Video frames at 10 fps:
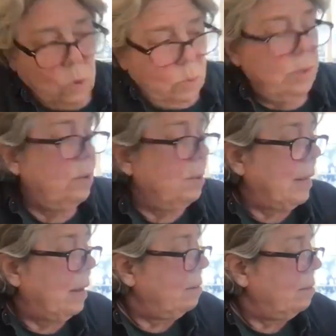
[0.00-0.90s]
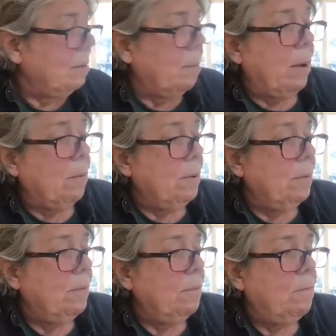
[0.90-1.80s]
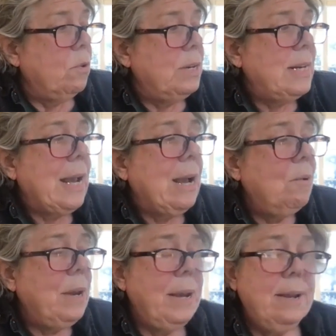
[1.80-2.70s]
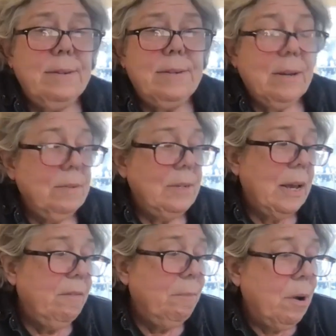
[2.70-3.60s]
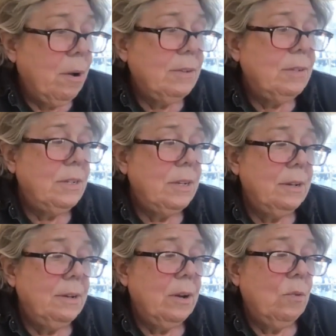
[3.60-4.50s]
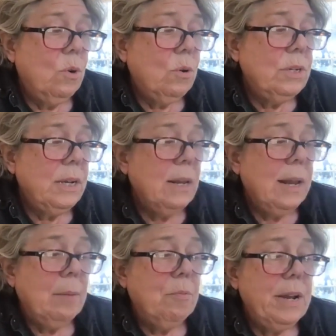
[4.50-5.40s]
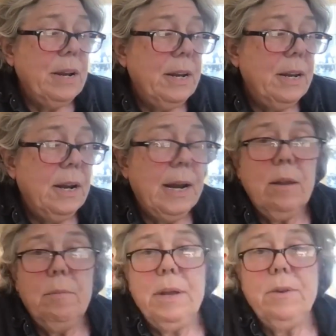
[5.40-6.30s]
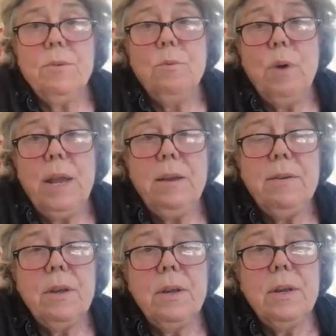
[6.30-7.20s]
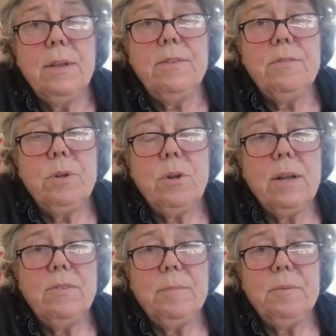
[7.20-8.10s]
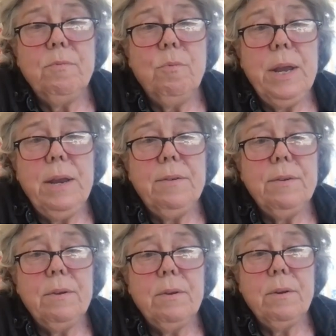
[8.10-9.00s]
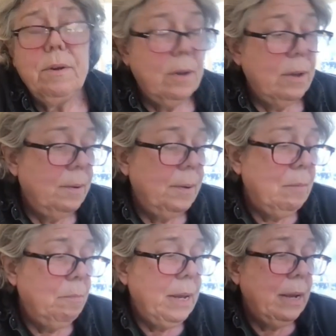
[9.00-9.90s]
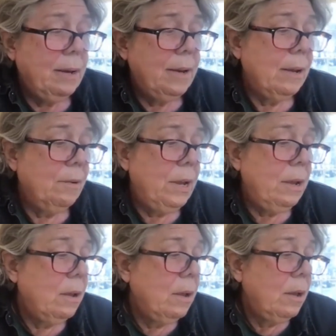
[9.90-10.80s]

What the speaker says: We'll see what that's about. For townies outside of Boston, a worlding elaborated in an elemental weight. There's a real concept of weight in being a townie.